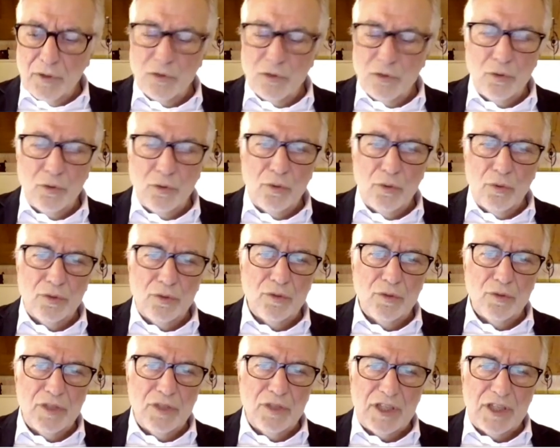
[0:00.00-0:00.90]
tool
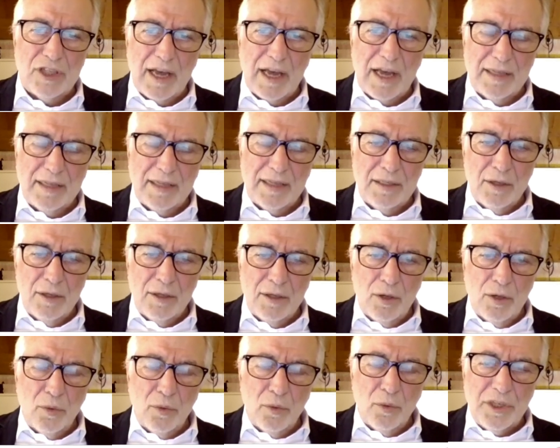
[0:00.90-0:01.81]
to decide
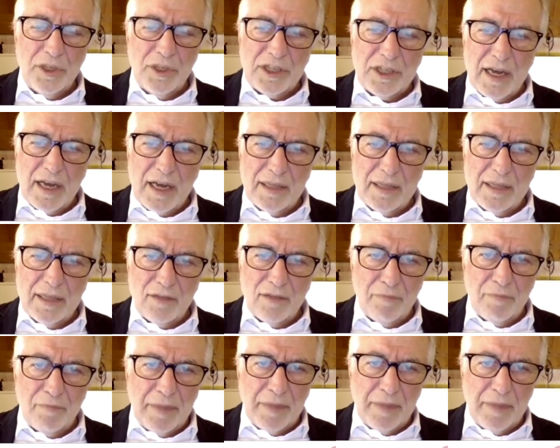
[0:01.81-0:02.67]
which kind of